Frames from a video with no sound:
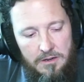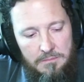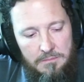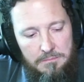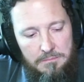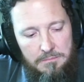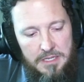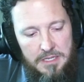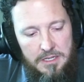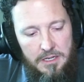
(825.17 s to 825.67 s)

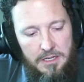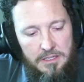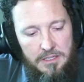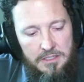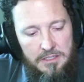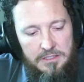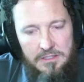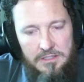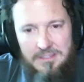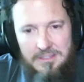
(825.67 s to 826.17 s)

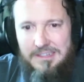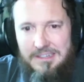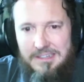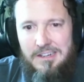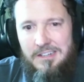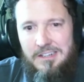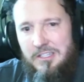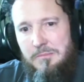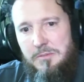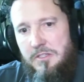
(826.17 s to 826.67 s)
because
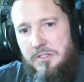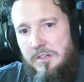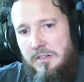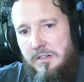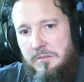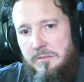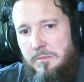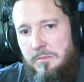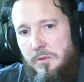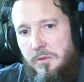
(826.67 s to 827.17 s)
gosh, I'm just
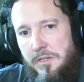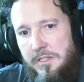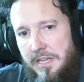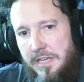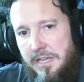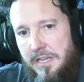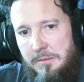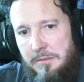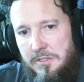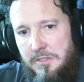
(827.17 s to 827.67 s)
going to deploy
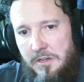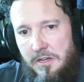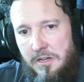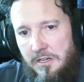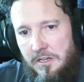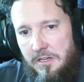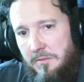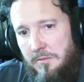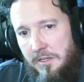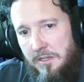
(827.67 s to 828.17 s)
into
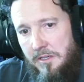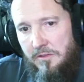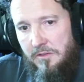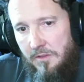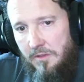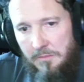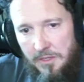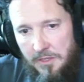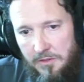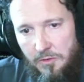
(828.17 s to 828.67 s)
Amazon. I'm going
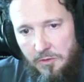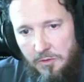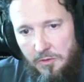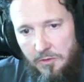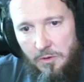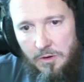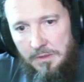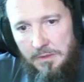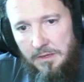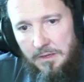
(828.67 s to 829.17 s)
to
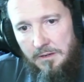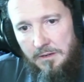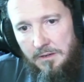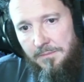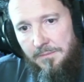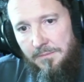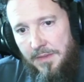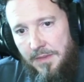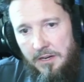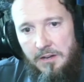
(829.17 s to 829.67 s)
throw
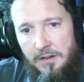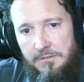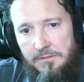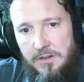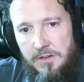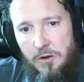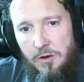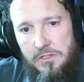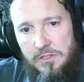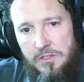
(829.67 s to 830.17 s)
up
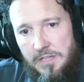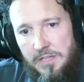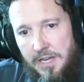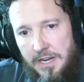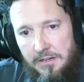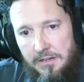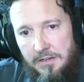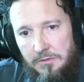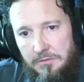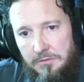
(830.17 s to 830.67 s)
enough nodes to
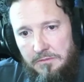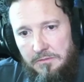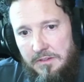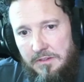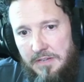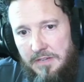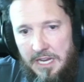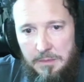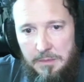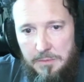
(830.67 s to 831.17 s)
handle
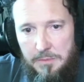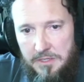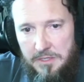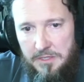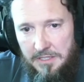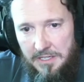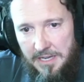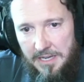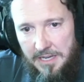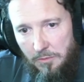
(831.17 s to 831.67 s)

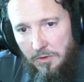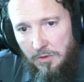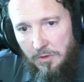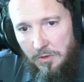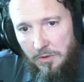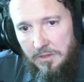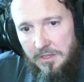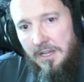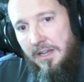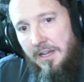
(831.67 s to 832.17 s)
80% of the
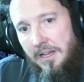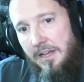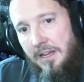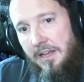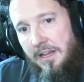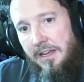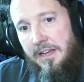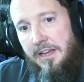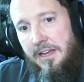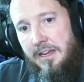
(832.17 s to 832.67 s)
network
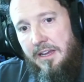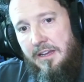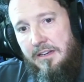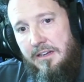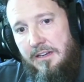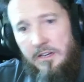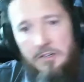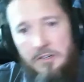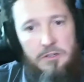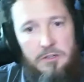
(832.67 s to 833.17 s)

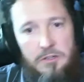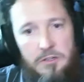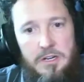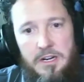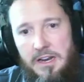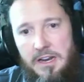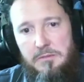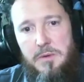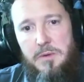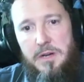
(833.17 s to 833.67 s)
and undercut
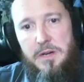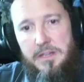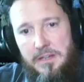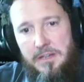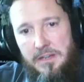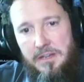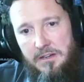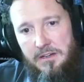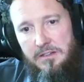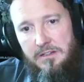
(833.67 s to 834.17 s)

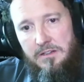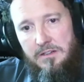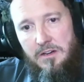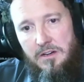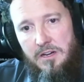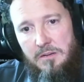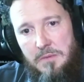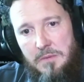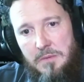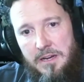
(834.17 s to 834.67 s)
everybody
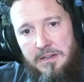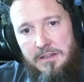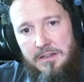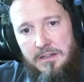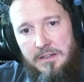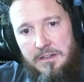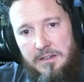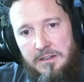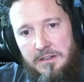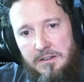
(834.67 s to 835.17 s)
on
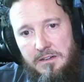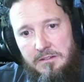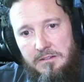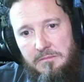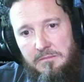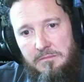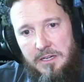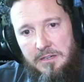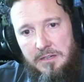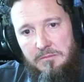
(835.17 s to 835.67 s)
my
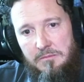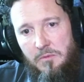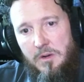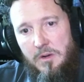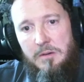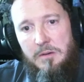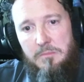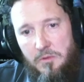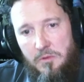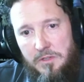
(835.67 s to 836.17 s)

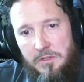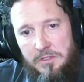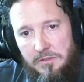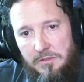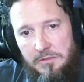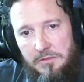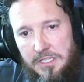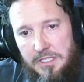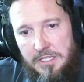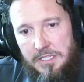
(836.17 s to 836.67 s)
what I'm going
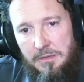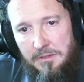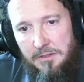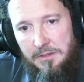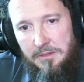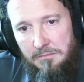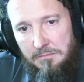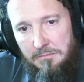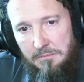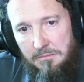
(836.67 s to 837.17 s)
to accept,
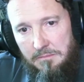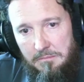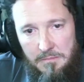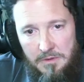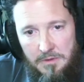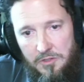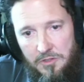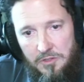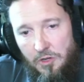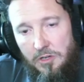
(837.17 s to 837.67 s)

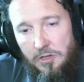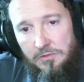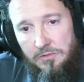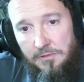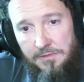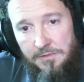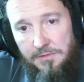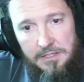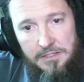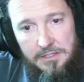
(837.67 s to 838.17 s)
charge
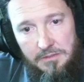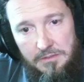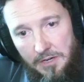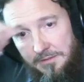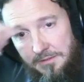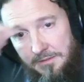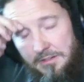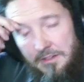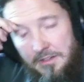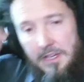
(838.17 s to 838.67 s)
for fees,
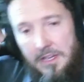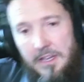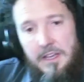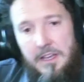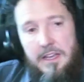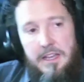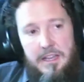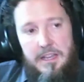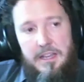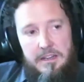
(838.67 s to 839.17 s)
right?
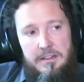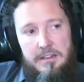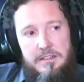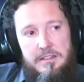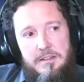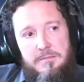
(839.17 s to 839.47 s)
And